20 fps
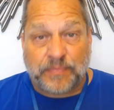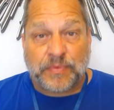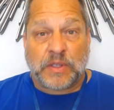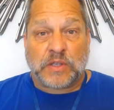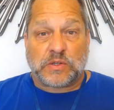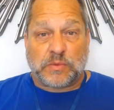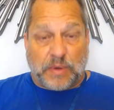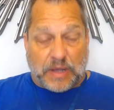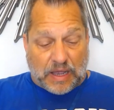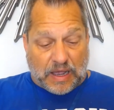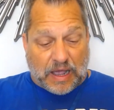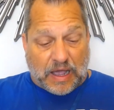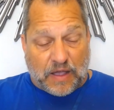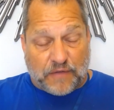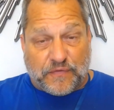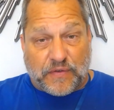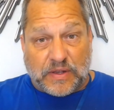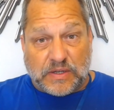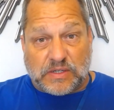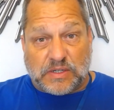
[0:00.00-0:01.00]
So we got
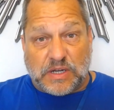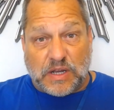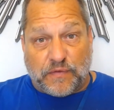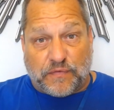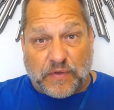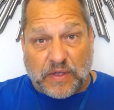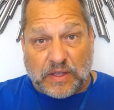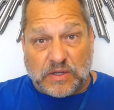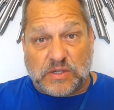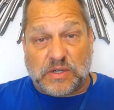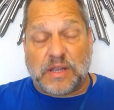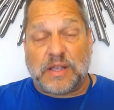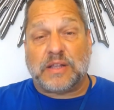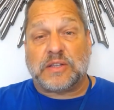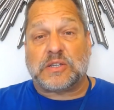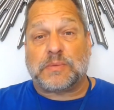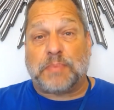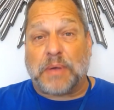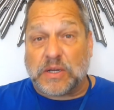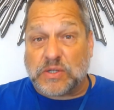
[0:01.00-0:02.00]
offense, defense, and
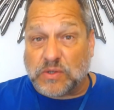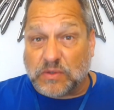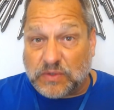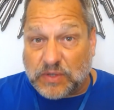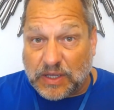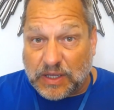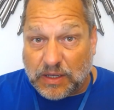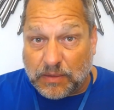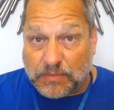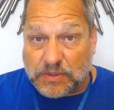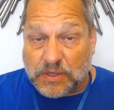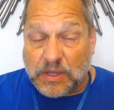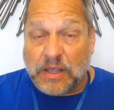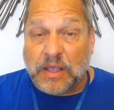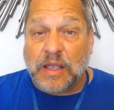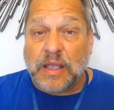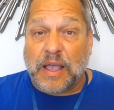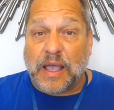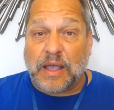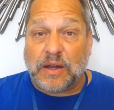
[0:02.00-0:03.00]
special teams.
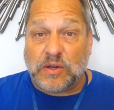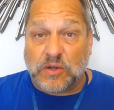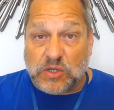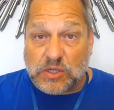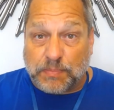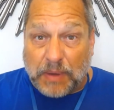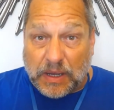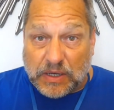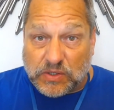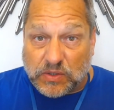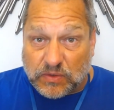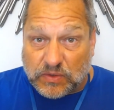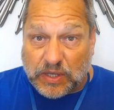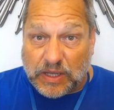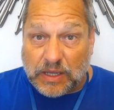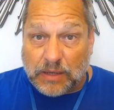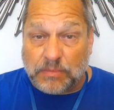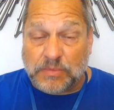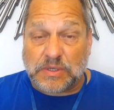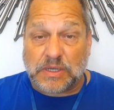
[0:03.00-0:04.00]
And your special
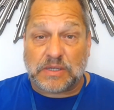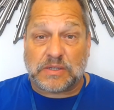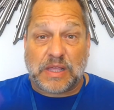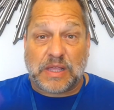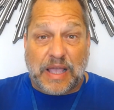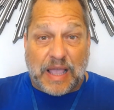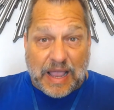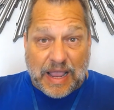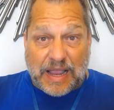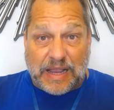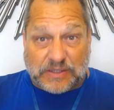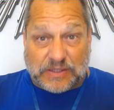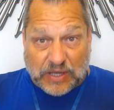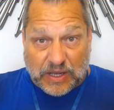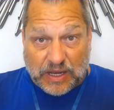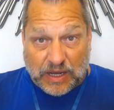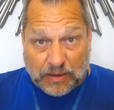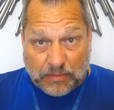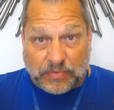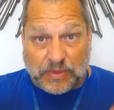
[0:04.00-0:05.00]
teams is the A
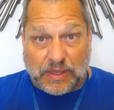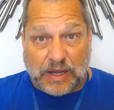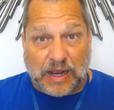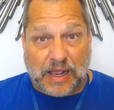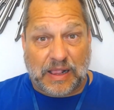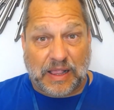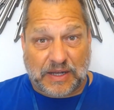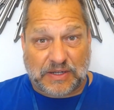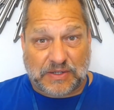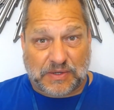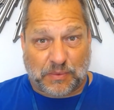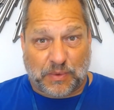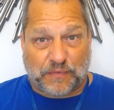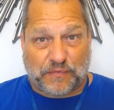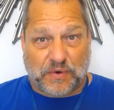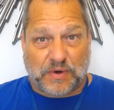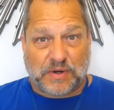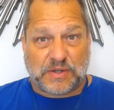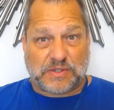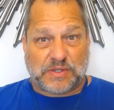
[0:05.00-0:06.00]
team that I like to
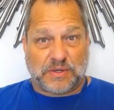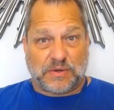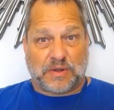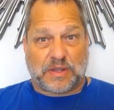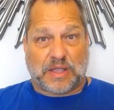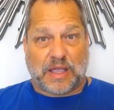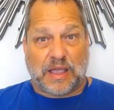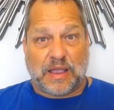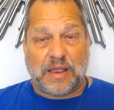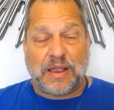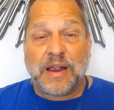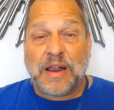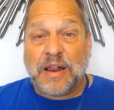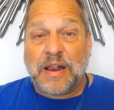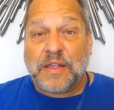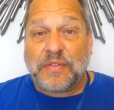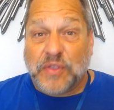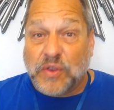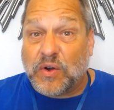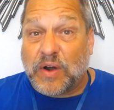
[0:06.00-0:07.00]
refer to, okay?
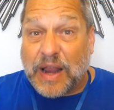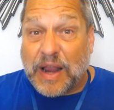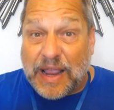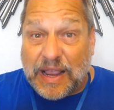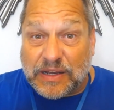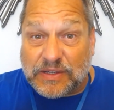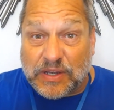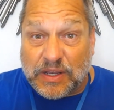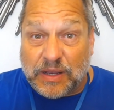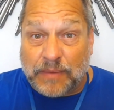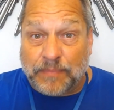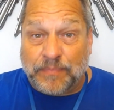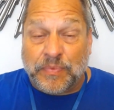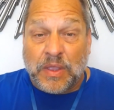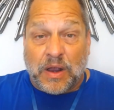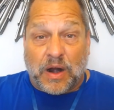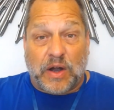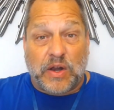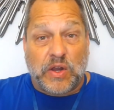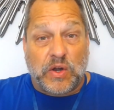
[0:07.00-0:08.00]
Your A team
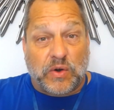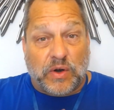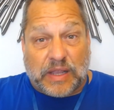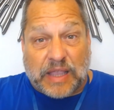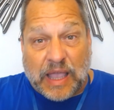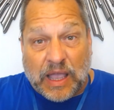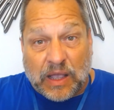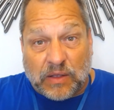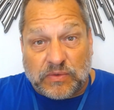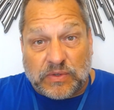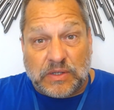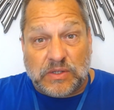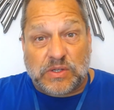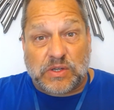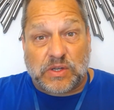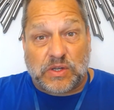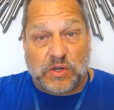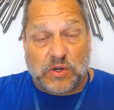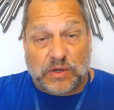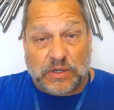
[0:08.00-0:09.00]
are your accountants,
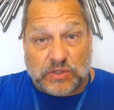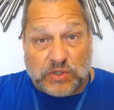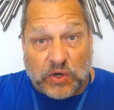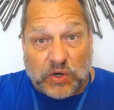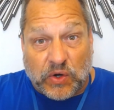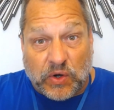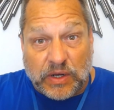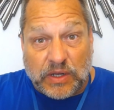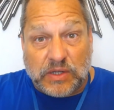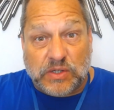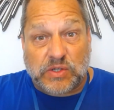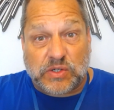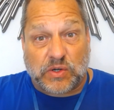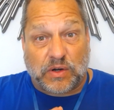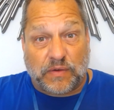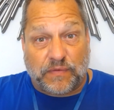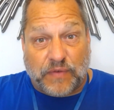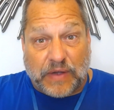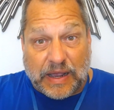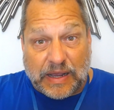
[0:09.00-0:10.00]
your attorneys, your
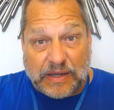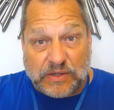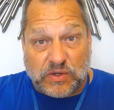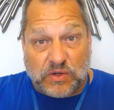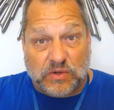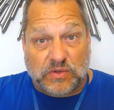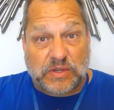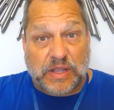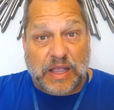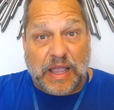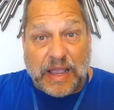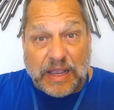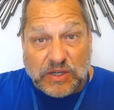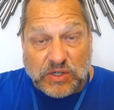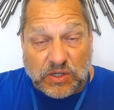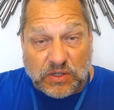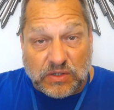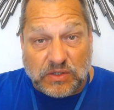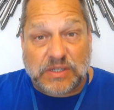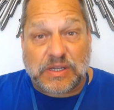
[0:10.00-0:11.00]
advisors,
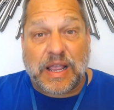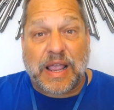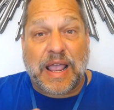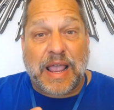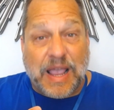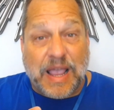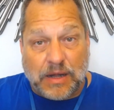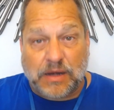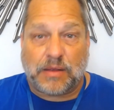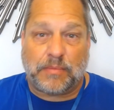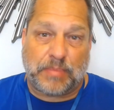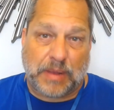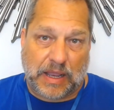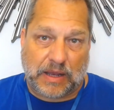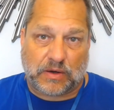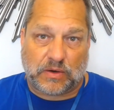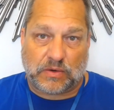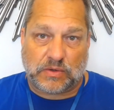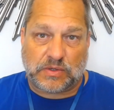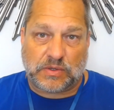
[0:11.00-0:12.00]
agents, and
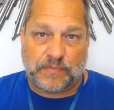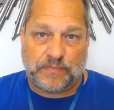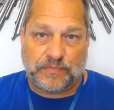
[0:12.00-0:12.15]
bankers.